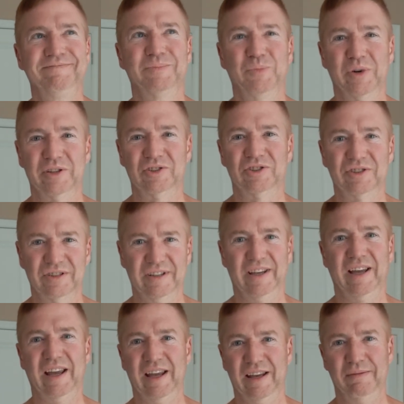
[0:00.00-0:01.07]
which,
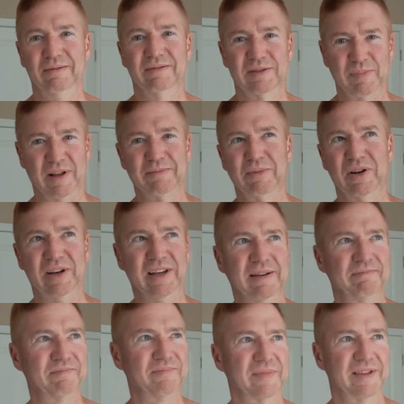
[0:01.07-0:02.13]
yay, spend money,
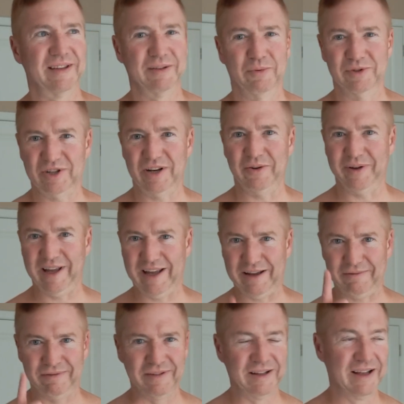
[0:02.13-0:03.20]
which I don't
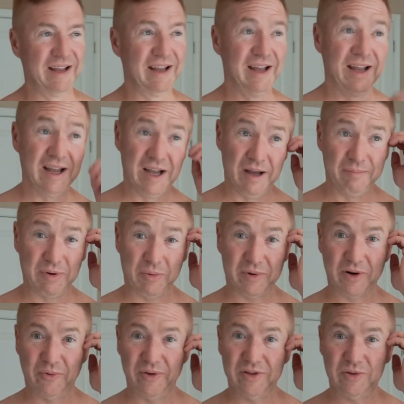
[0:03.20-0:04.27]
have. But we're
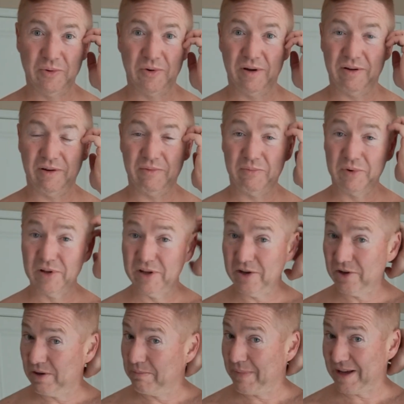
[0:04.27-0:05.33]
going to a, a really
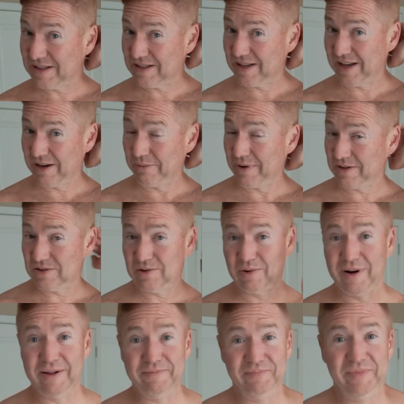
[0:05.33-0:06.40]
good Mexican
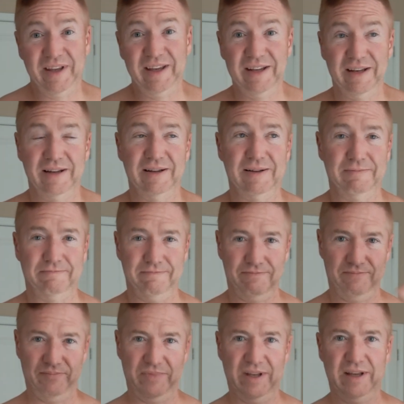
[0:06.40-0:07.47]
restaurant in, uh,
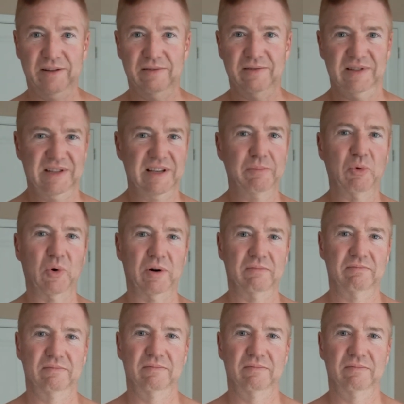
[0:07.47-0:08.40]
in Seymour.